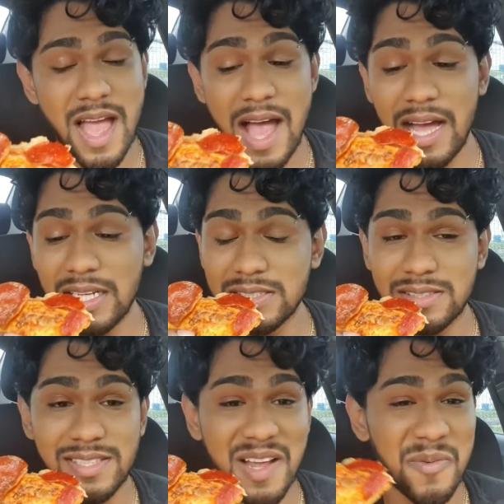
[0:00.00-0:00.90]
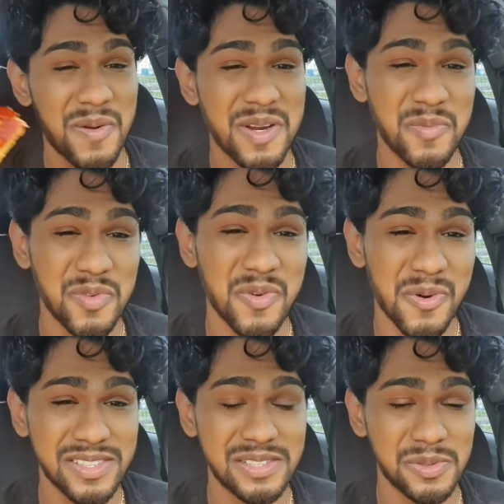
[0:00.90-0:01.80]
And then we're going to move
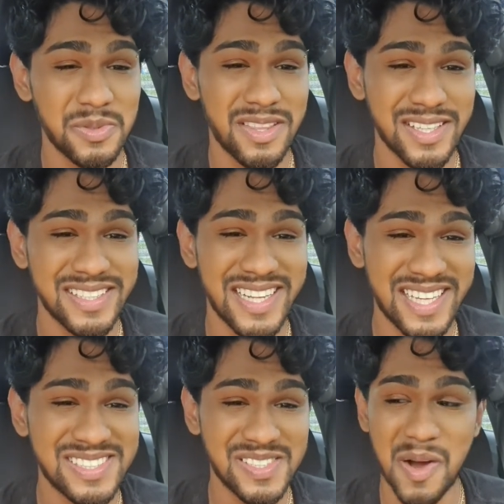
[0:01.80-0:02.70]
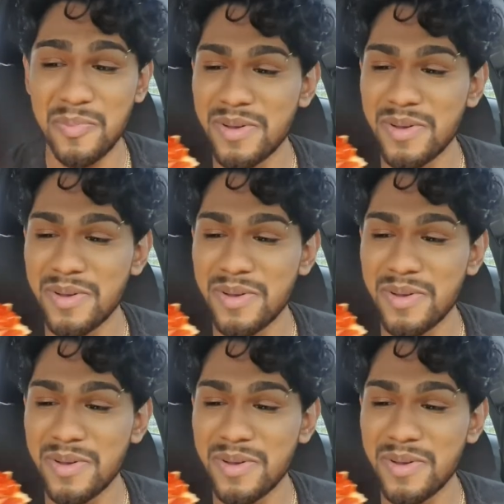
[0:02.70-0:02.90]
on to the next stop.